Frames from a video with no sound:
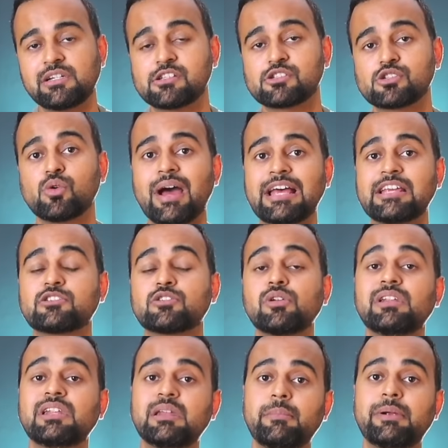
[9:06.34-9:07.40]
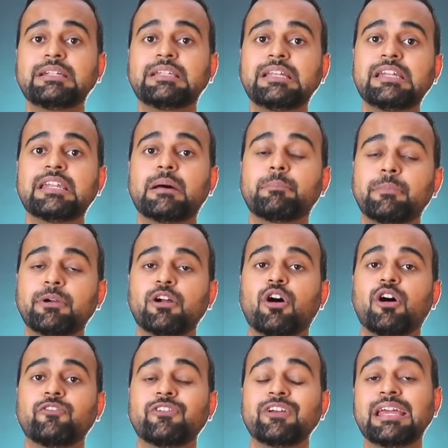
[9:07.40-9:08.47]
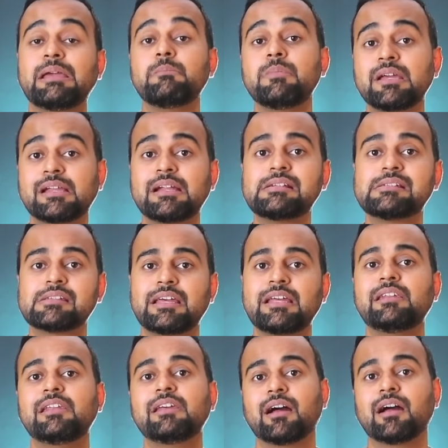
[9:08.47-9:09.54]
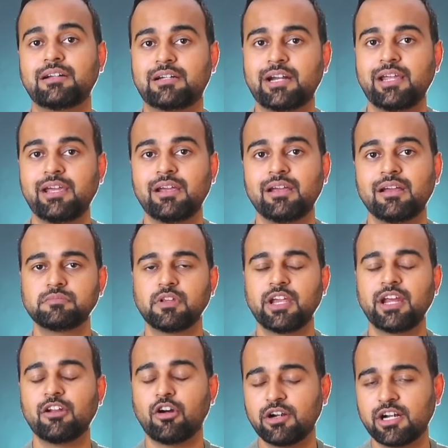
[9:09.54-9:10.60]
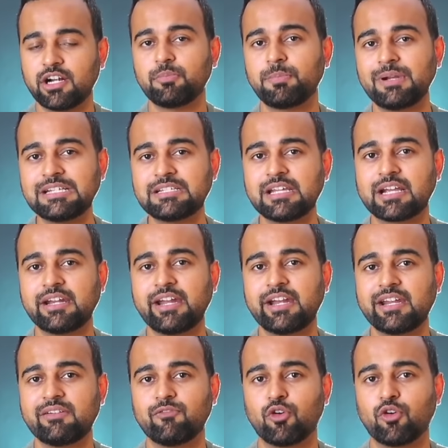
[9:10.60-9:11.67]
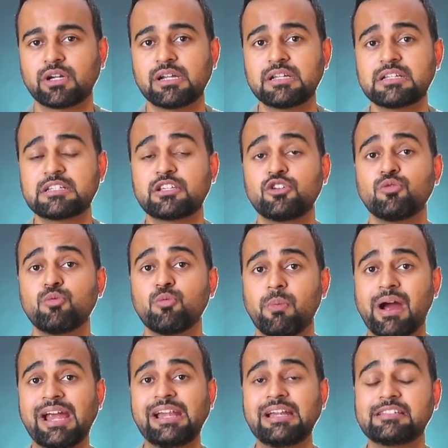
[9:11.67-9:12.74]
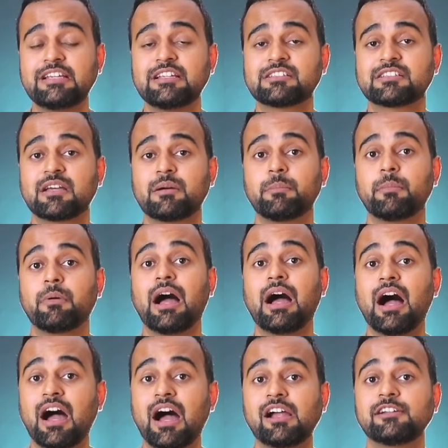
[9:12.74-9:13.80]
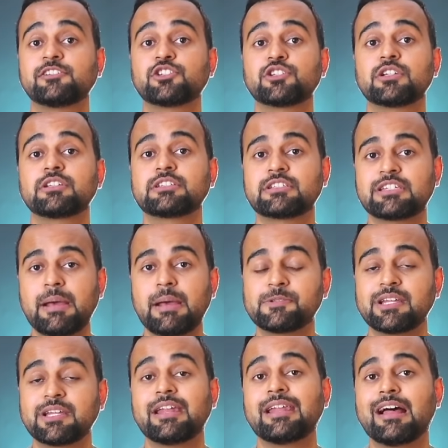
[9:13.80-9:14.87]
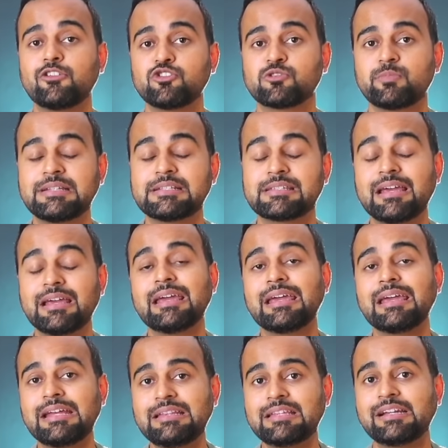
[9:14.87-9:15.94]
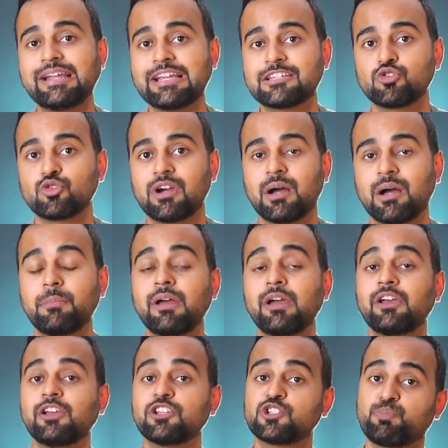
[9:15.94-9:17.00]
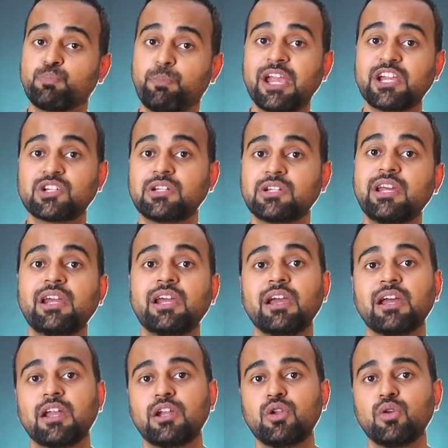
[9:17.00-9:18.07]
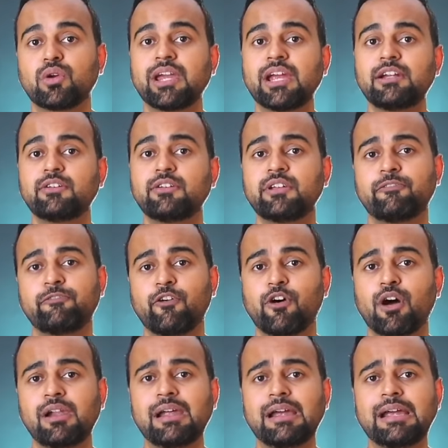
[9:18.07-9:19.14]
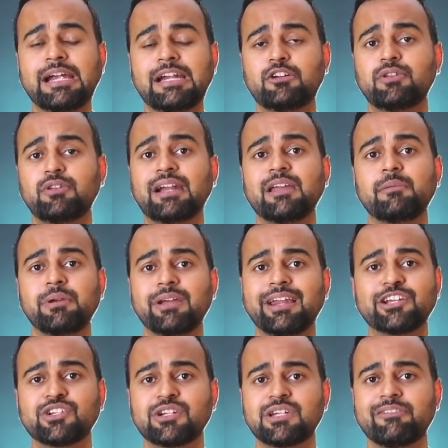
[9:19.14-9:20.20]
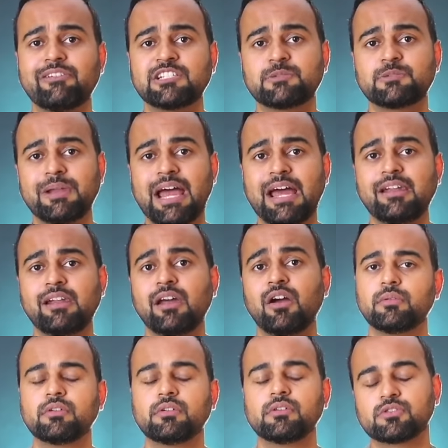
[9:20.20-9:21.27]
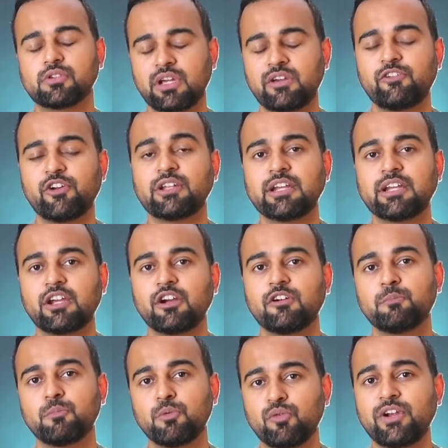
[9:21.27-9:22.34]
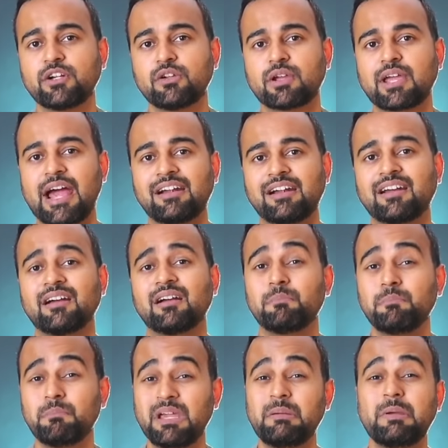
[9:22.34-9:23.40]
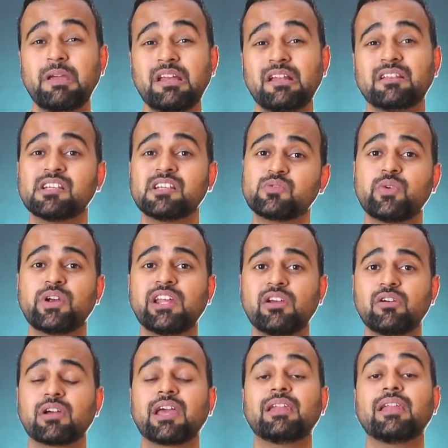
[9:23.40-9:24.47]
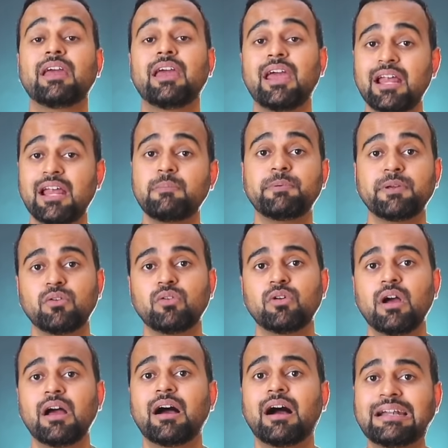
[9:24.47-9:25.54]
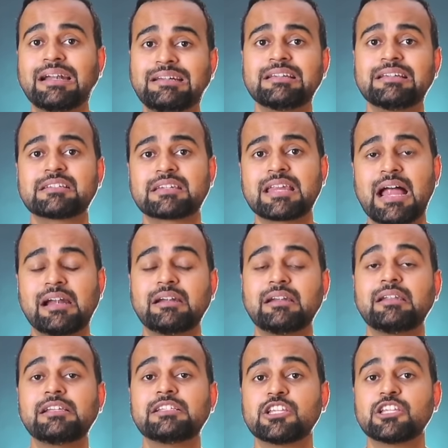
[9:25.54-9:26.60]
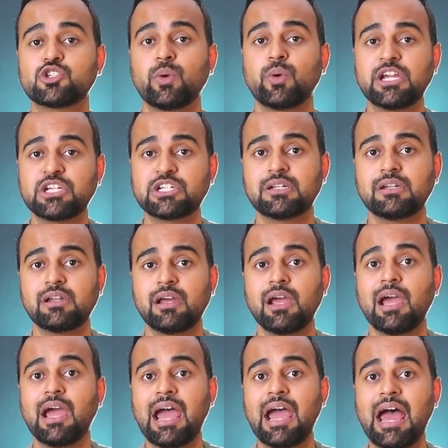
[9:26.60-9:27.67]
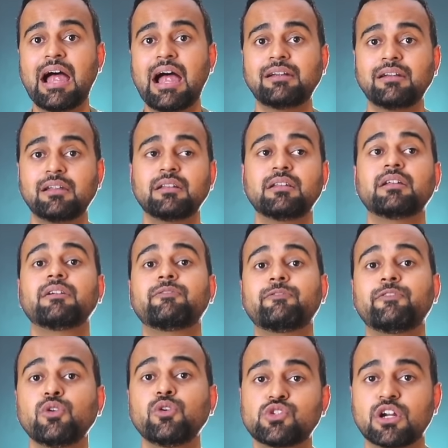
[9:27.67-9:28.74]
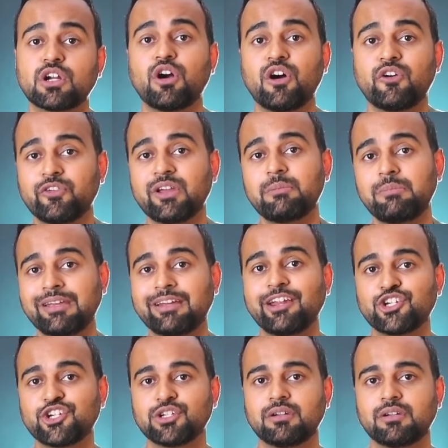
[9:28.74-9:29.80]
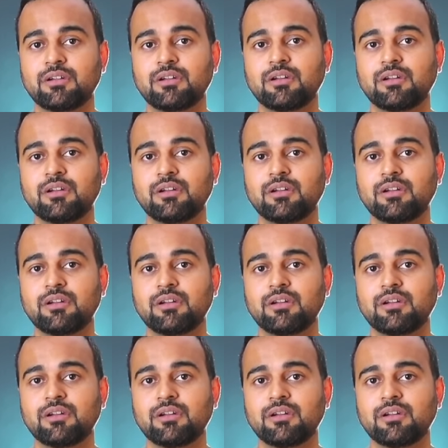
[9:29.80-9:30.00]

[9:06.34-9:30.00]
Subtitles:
so as to limit the number of immigrants in the country. In order to please the Canadian voters, you might see some harsh steps and announcements in the days to come, especially looking into the fall, into that immigration levels plan. So if you're thinking of moving to Canada, maybe this video can help you understand the situation and the future of immigration.